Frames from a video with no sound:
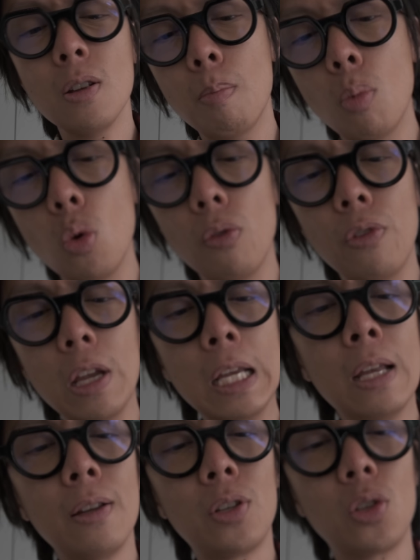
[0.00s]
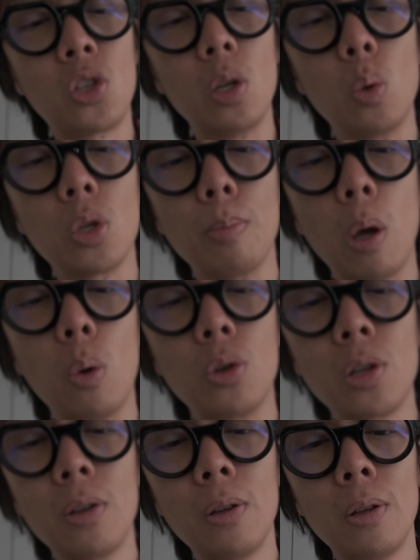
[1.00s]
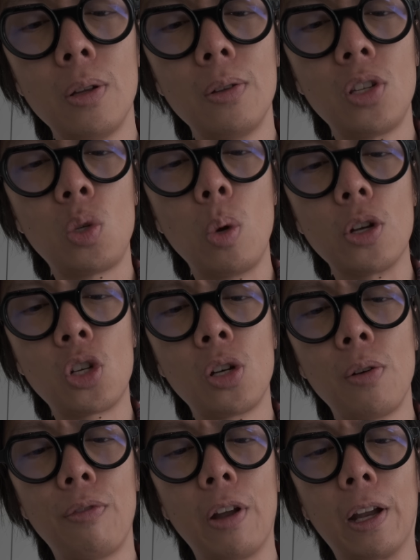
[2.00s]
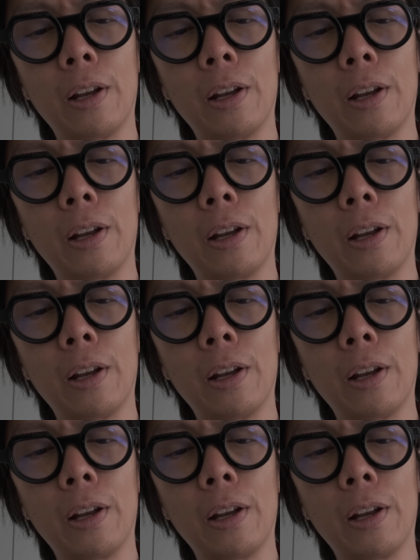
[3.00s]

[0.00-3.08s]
movie to stills mode switch thing.